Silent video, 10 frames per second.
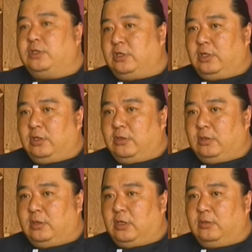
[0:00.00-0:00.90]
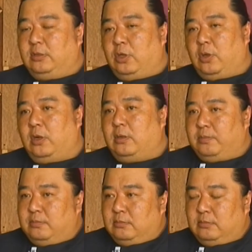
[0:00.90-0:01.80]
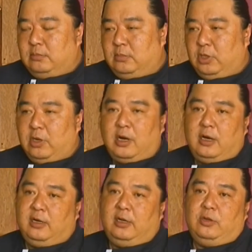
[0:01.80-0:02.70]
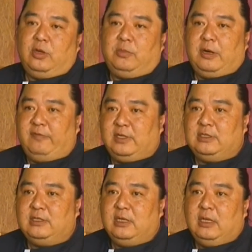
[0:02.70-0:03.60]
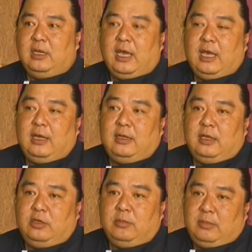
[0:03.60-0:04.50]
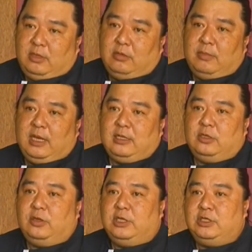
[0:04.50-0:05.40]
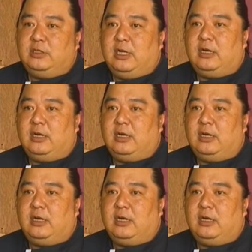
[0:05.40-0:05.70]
to you, you know, your your heart or your preference, and you, you make a donation there.